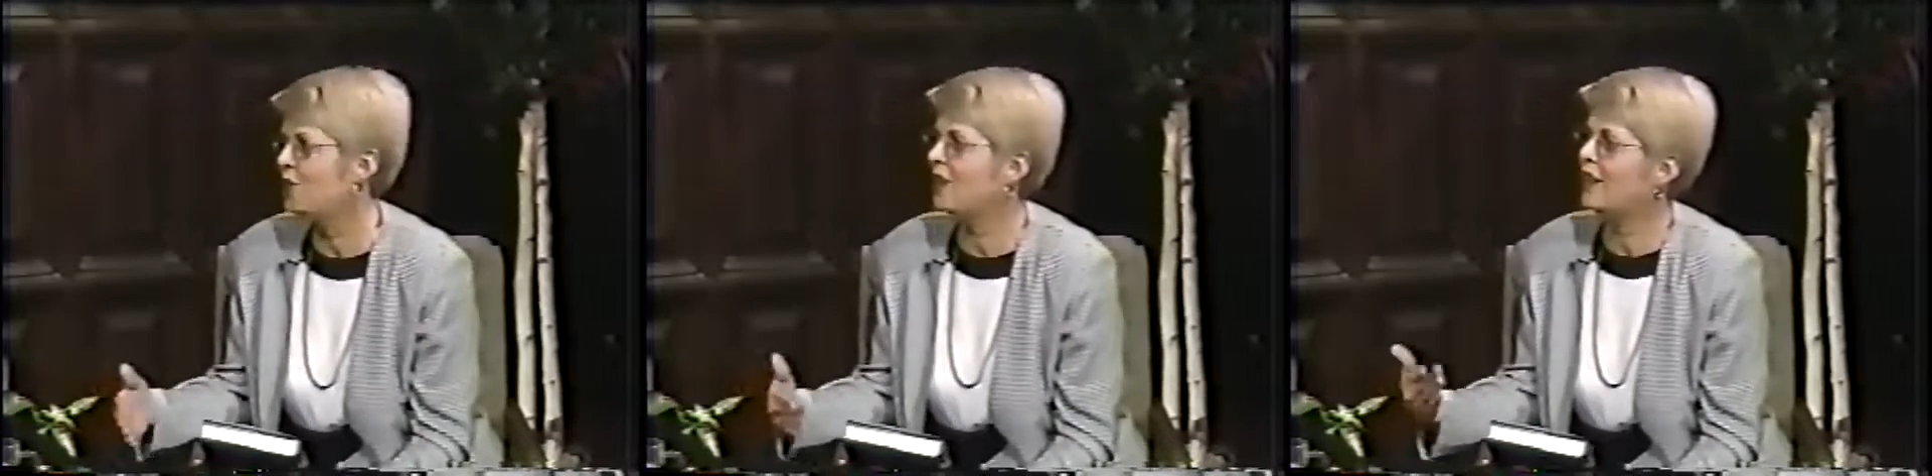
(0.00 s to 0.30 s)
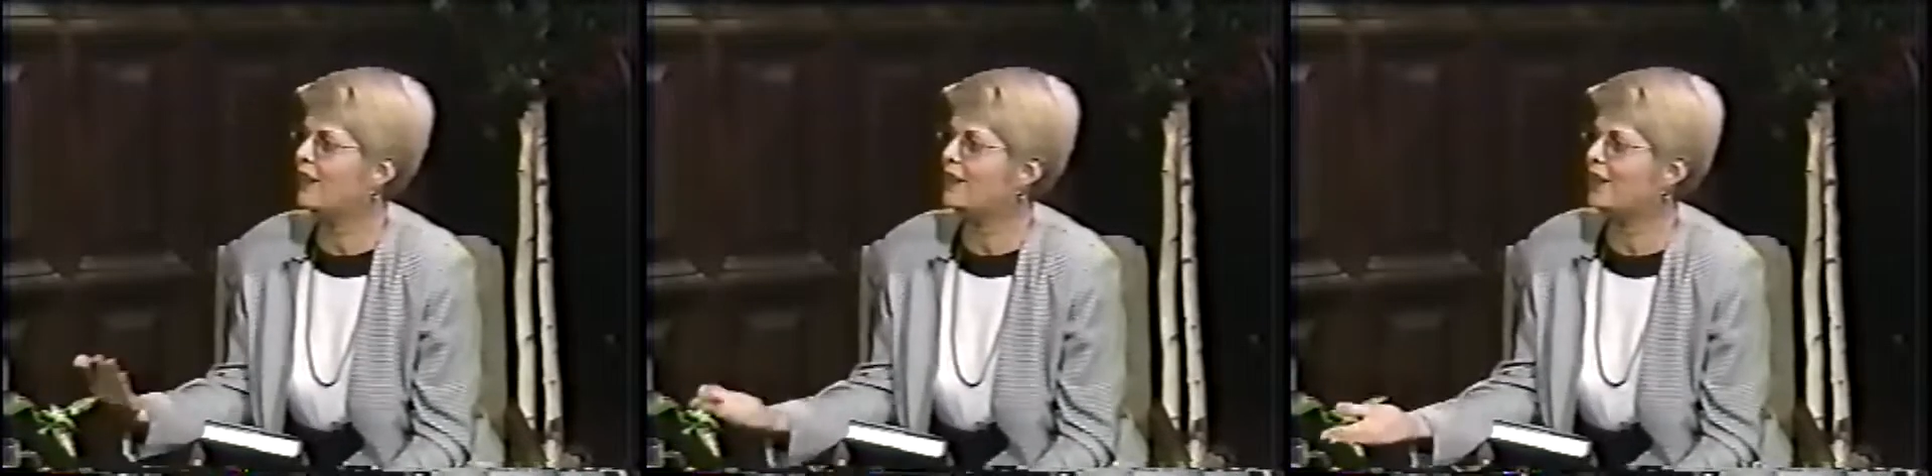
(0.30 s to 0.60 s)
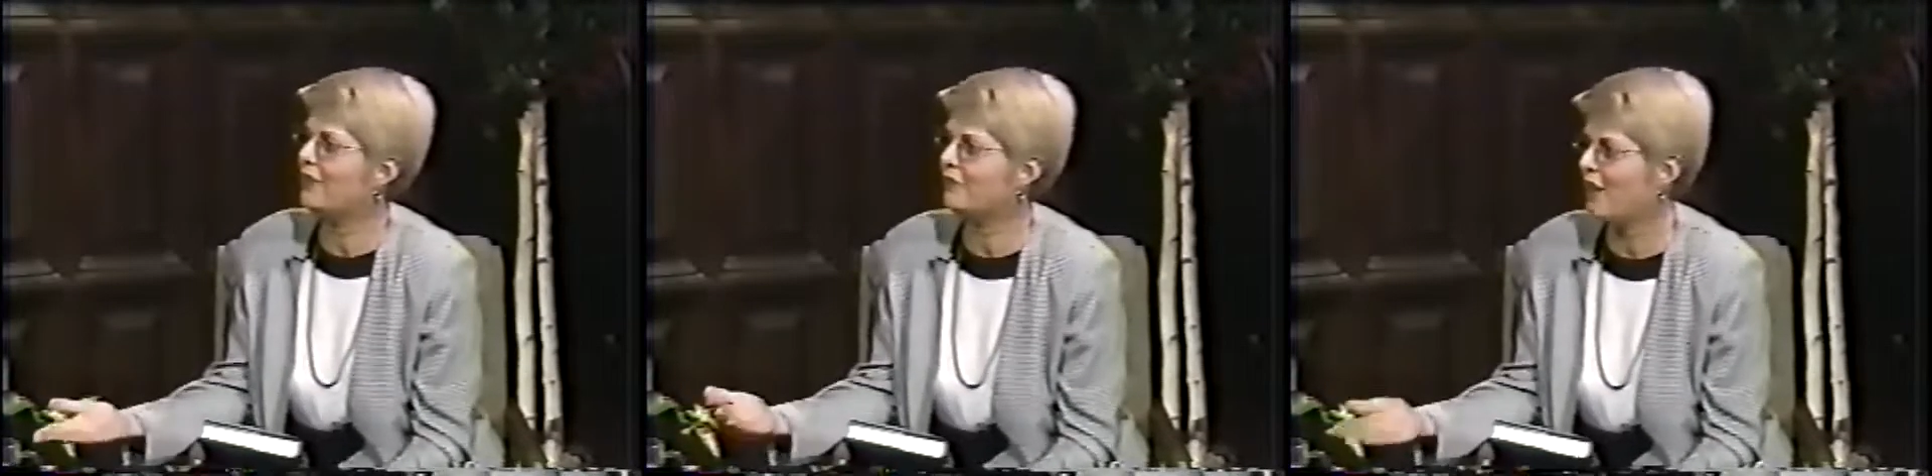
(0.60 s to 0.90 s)
be
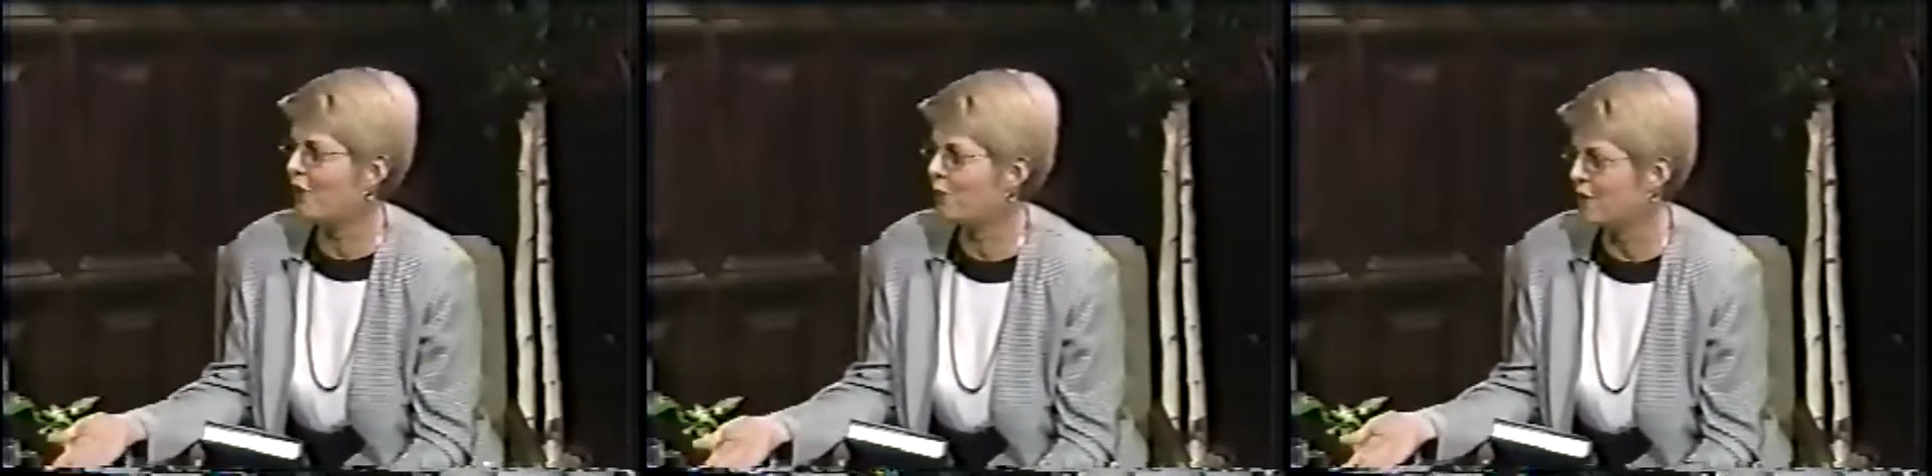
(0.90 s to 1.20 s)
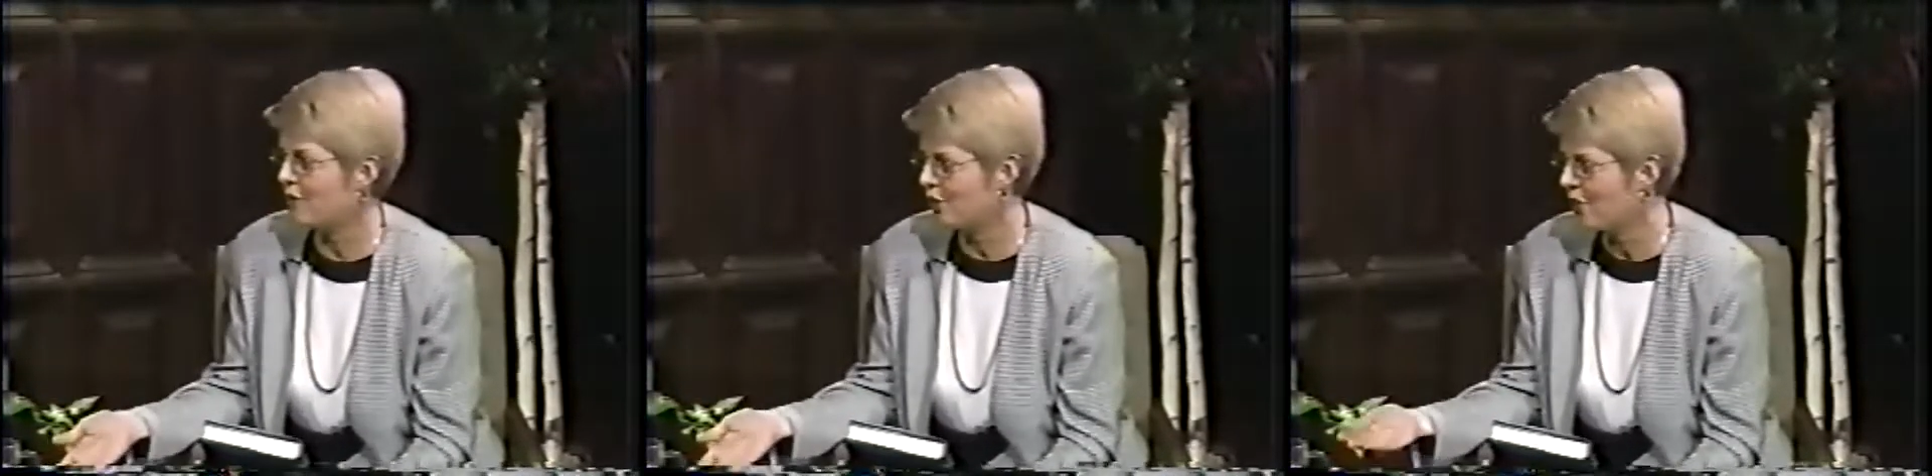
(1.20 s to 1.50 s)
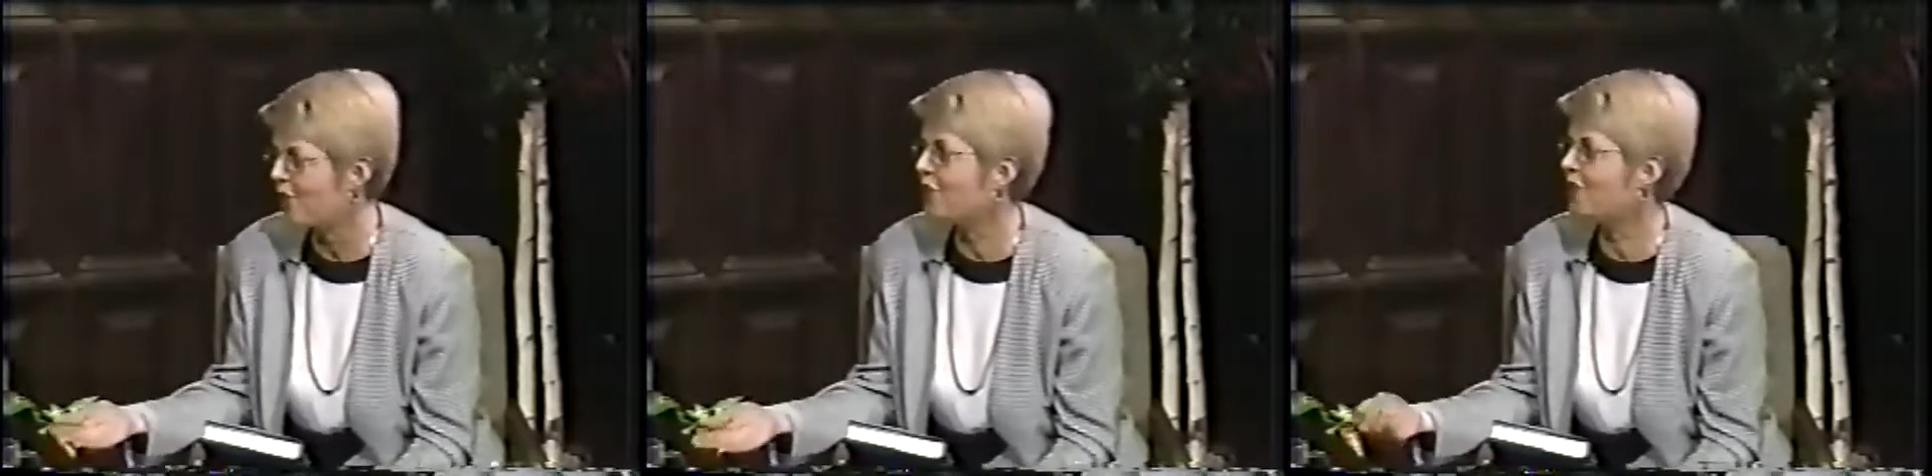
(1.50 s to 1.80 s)
interested in
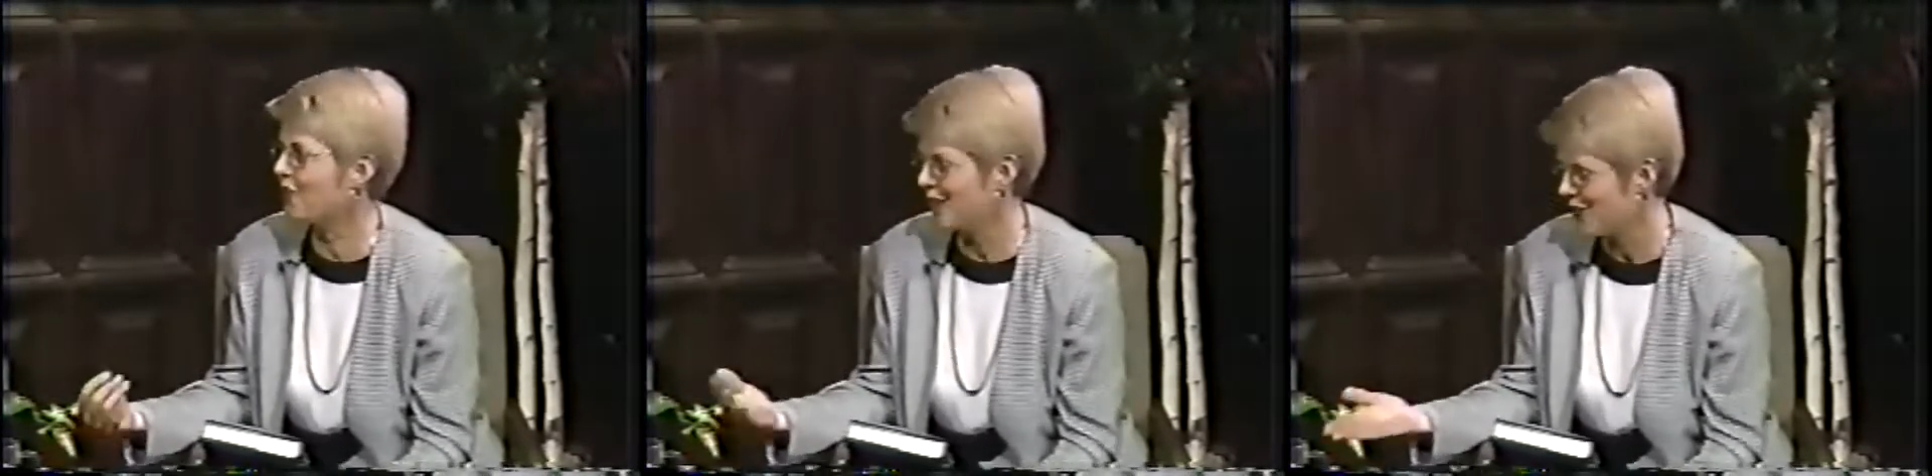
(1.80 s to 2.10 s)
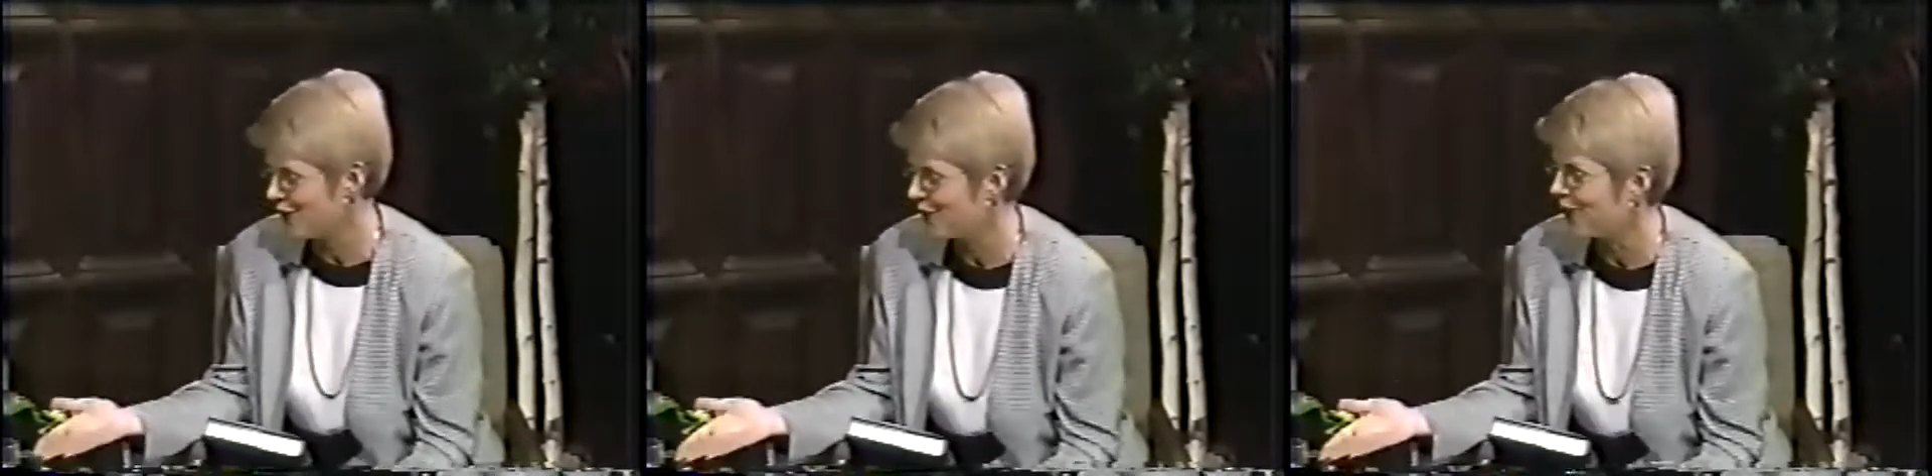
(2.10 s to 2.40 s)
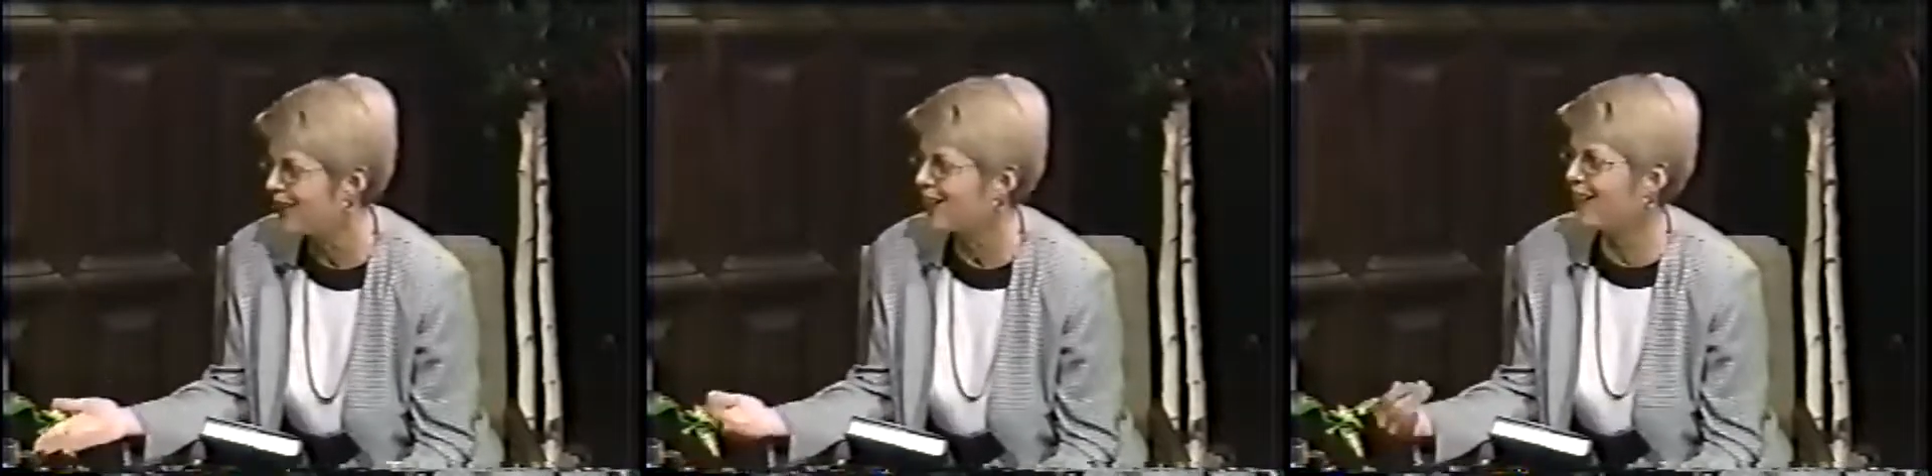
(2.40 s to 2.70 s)
the
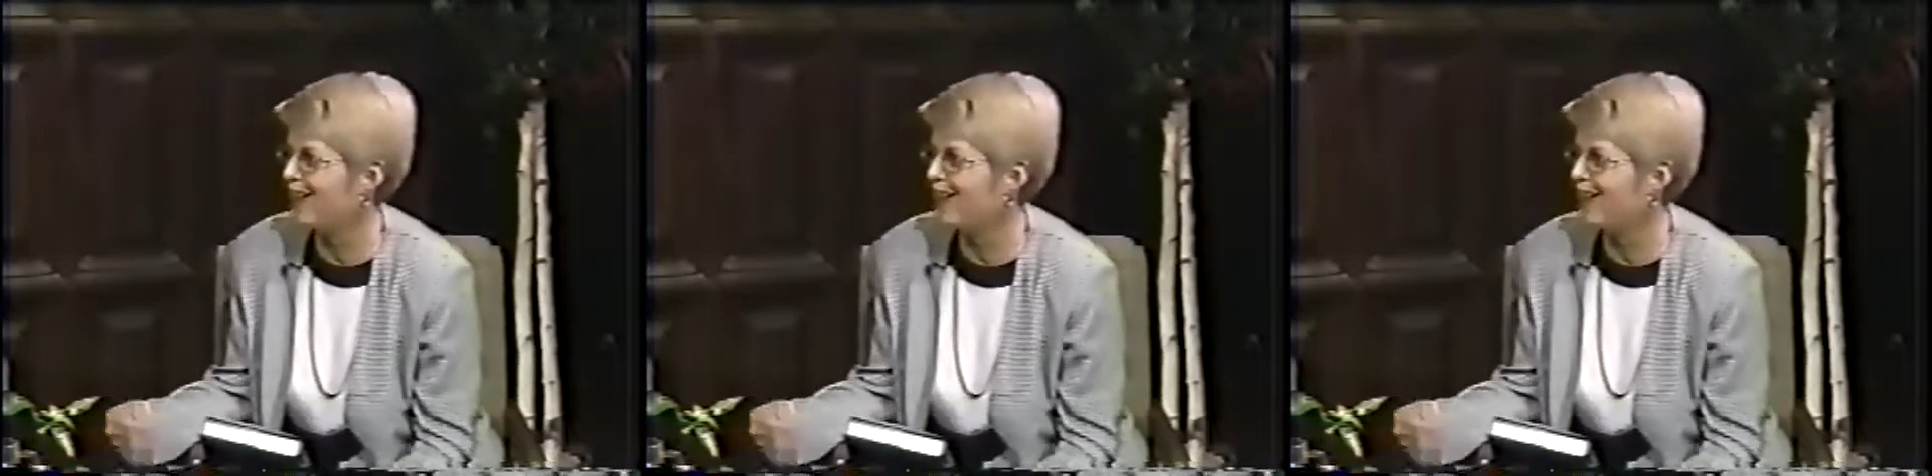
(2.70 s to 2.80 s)
mythology